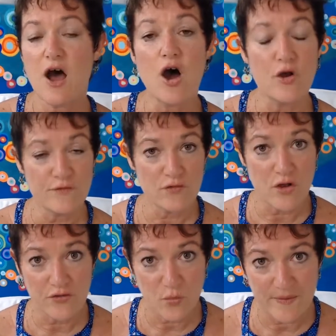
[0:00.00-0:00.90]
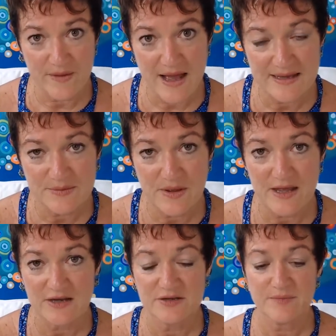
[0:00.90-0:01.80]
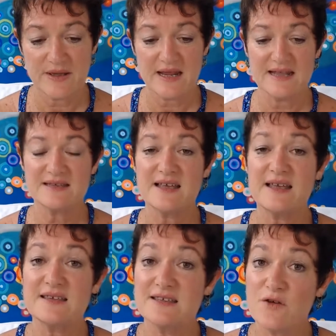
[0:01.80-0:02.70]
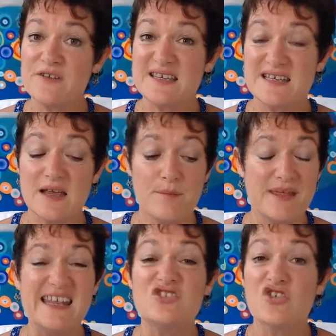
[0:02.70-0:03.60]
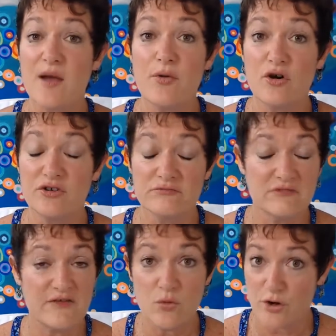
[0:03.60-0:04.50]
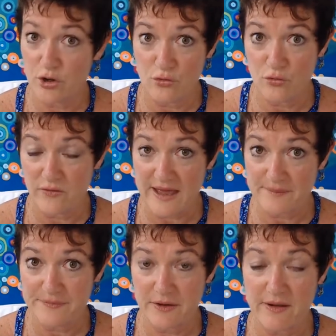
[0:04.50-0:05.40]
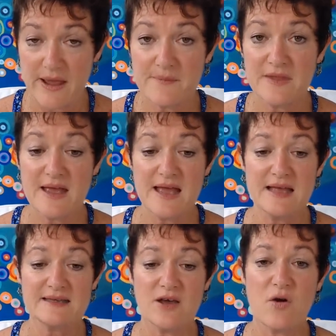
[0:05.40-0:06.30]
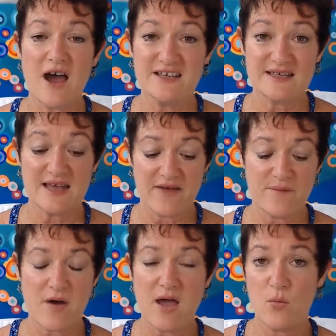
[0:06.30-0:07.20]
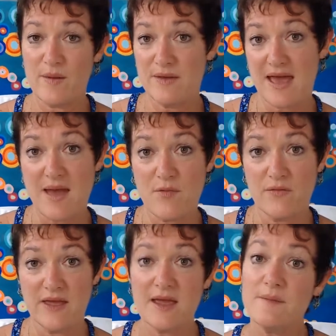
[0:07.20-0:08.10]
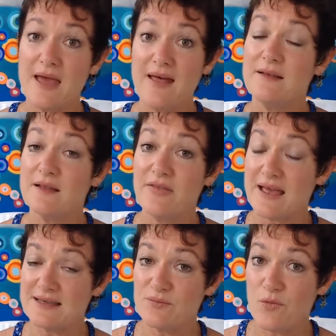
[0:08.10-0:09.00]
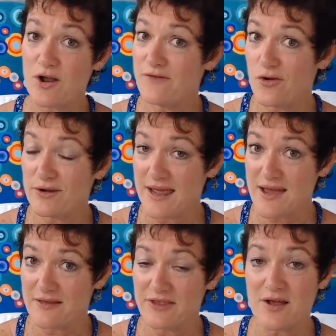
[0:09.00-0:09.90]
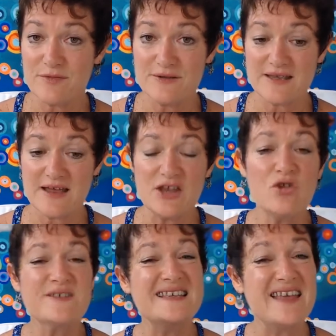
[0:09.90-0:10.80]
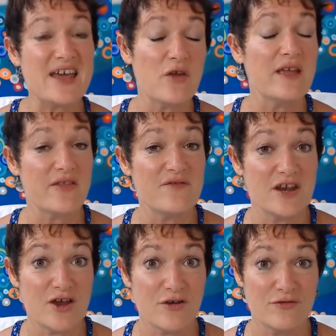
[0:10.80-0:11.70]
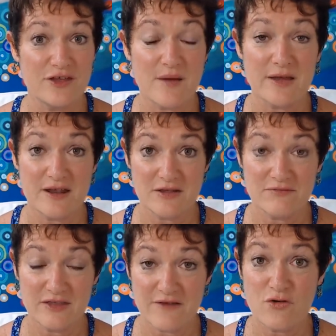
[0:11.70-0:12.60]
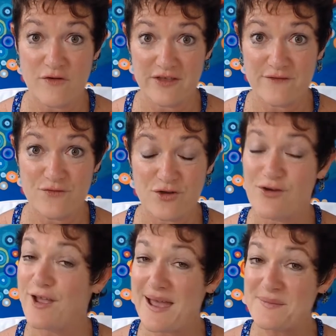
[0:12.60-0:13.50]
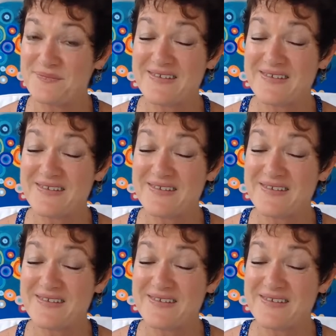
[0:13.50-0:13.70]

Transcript: over on the webcast page. But it's a selfie stick mini tripod if you want to Google that, okay? So I just have my webcam on there, and that's what I've got now that I'm using. And you'll see that on the other video that I've got there for you, okay?